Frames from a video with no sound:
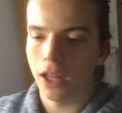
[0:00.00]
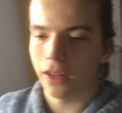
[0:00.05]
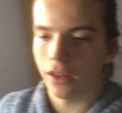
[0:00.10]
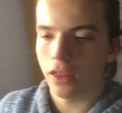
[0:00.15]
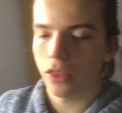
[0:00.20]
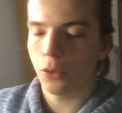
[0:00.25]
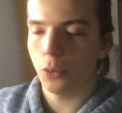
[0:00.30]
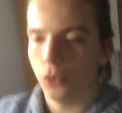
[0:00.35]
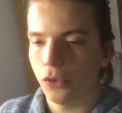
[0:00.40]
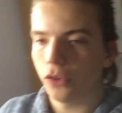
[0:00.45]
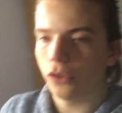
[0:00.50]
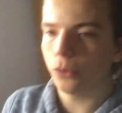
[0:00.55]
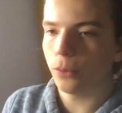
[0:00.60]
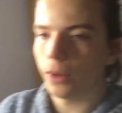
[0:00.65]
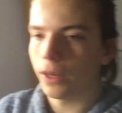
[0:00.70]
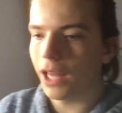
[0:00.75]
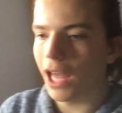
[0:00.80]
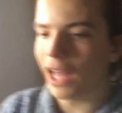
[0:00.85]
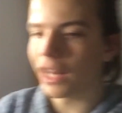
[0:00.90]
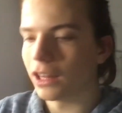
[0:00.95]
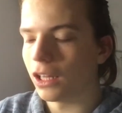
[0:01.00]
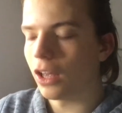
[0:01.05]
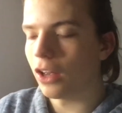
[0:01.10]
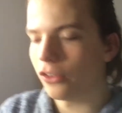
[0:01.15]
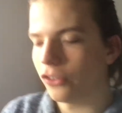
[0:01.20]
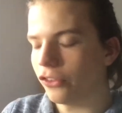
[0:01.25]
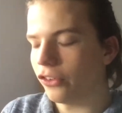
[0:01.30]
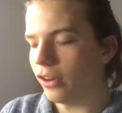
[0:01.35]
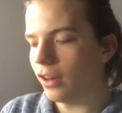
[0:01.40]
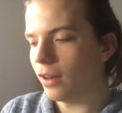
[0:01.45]
like the Thorntons one I had
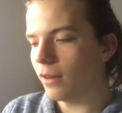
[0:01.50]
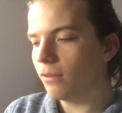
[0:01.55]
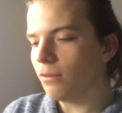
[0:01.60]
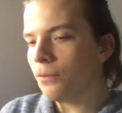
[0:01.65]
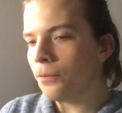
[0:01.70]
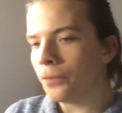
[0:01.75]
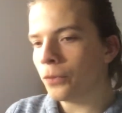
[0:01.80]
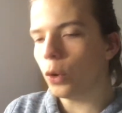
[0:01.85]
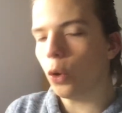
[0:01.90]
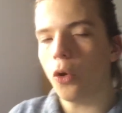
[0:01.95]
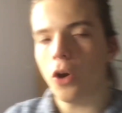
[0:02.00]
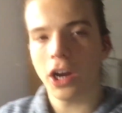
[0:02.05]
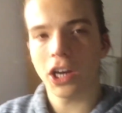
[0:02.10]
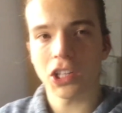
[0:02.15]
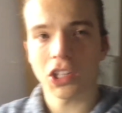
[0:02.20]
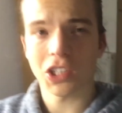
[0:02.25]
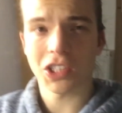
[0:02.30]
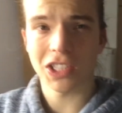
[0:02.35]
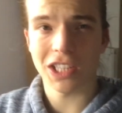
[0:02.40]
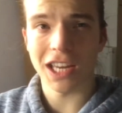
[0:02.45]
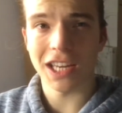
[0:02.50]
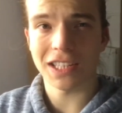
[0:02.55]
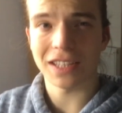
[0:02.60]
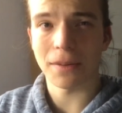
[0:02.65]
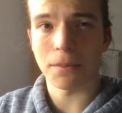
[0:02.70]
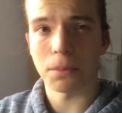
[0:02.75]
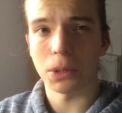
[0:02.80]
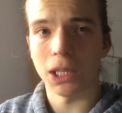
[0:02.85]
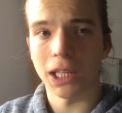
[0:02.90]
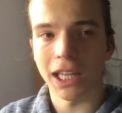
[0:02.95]
last year, or I could just stay
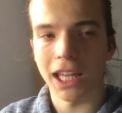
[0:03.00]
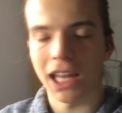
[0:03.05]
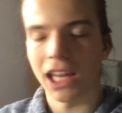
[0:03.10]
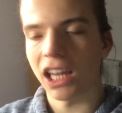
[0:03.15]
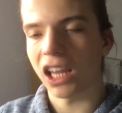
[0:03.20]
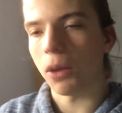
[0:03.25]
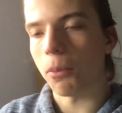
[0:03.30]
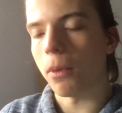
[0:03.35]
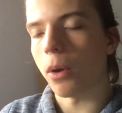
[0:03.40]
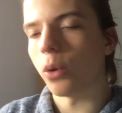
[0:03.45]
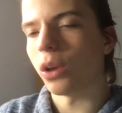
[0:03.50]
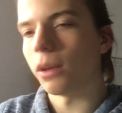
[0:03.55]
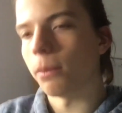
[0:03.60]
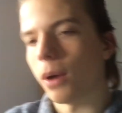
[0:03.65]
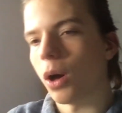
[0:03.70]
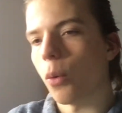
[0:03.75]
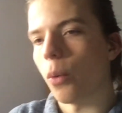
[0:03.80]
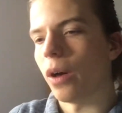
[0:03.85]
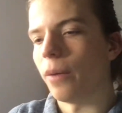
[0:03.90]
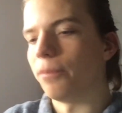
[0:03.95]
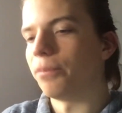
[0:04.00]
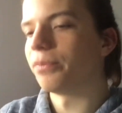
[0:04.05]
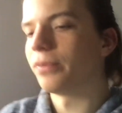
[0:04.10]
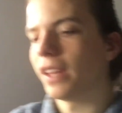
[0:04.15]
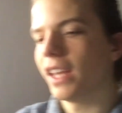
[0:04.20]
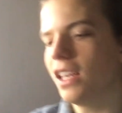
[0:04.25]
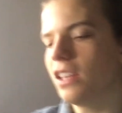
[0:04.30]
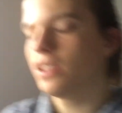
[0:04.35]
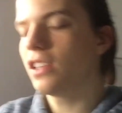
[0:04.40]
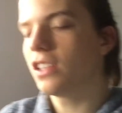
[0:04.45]
simple and get like a Milkybar one.
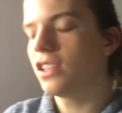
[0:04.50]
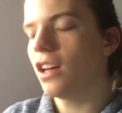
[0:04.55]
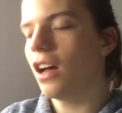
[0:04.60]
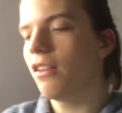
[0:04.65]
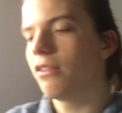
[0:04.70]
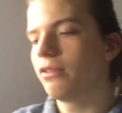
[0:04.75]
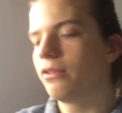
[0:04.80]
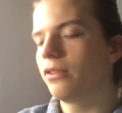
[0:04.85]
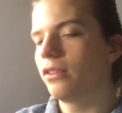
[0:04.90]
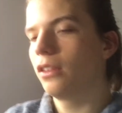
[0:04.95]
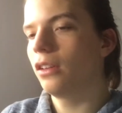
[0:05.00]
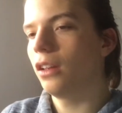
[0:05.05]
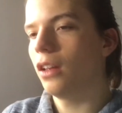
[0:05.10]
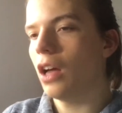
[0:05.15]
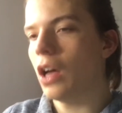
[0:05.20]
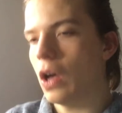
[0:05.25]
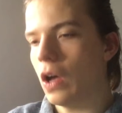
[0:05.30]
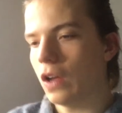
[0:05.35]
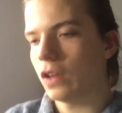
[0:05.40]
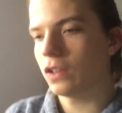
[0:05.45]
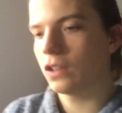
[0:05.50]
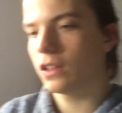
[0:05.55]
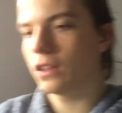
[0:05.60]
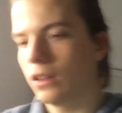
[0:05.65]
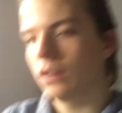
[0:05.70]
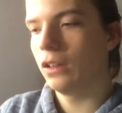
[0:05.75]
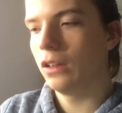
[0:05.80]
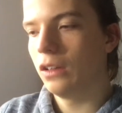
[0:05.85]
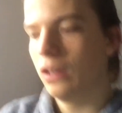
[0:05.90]
It's a tough ask,